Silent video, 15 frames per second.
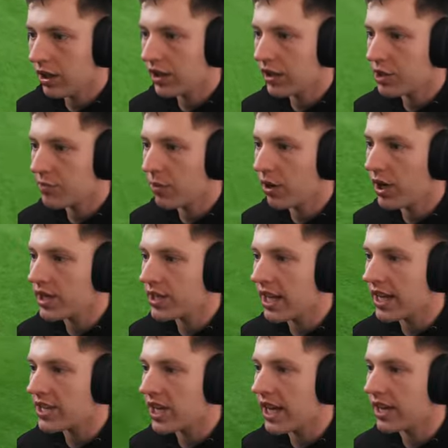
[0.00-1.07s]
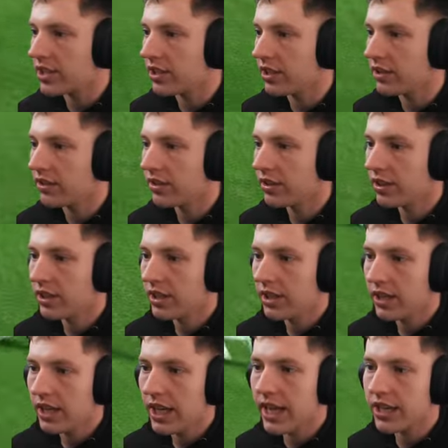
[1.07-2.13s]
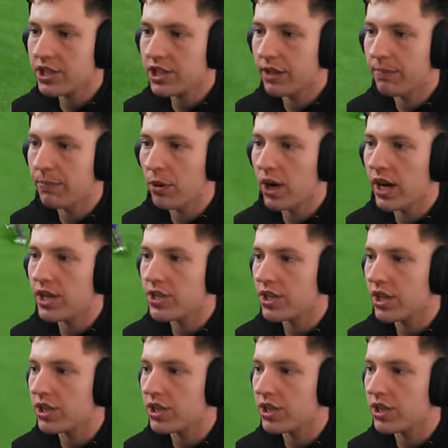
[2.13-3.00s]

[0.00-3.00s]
Look at this press, that's excellent. Excellent press,